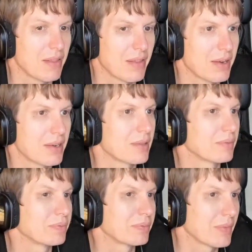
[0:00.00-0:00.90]

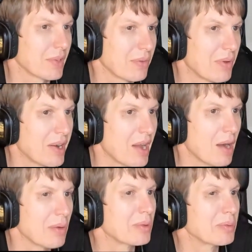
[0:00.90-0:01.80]
their um, query
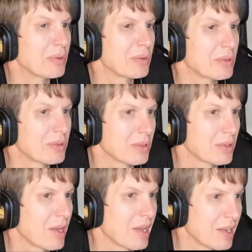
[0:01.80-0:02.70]
output
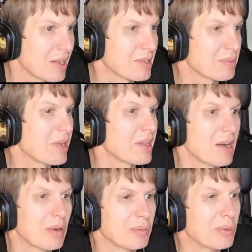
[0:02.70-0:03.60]
explain
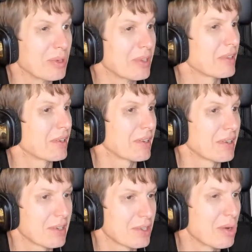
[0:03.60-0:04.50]
output
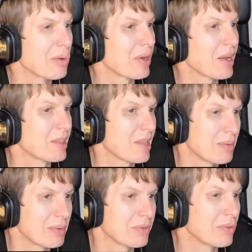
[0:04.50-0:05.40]
and show create
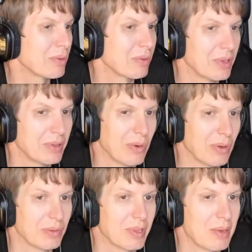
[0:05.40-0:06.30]
tables for
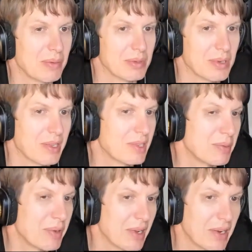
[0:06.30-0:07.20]
involved tables right
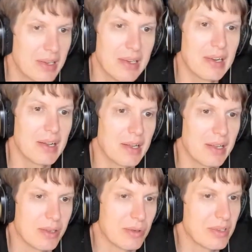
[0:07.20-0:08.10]
typically
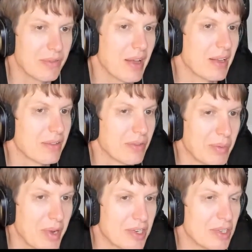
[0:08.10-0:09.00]
using that
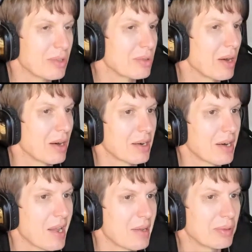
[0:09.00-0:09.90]
information you
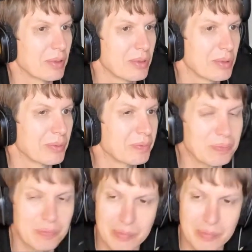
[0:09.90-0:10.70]
are able to